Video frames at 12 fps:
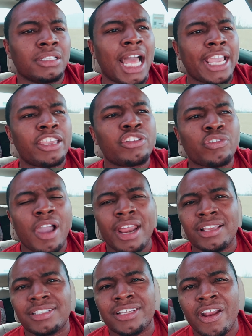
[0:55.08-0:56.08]
like you're
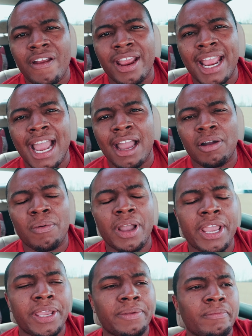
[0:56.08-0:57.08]
trying to scare a guy
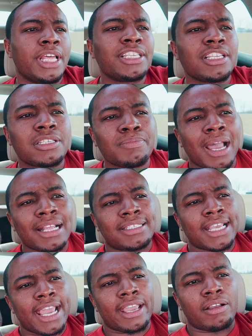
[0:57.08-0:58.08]
away. This is my
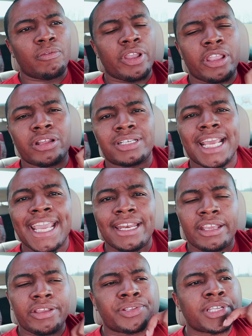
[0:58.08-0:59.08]
take when you're
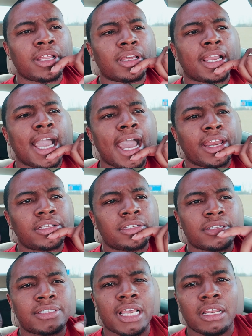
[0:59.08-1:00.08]
dating and you tell a guy that
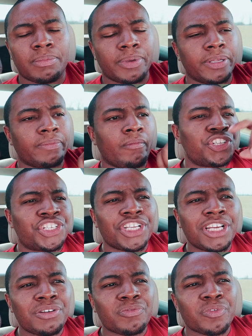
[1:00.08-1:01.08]
you're celibate. You
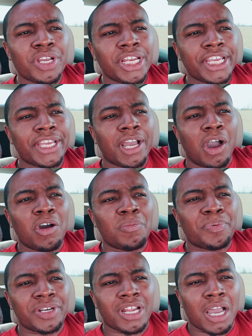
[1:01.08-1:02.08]
shouldn't really
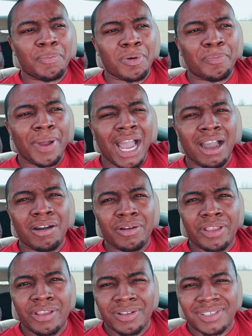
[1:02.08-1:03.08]
open up
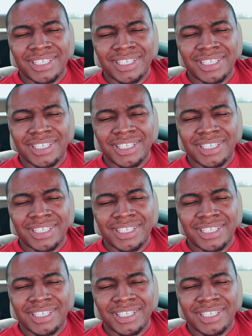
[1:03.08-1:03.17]
about your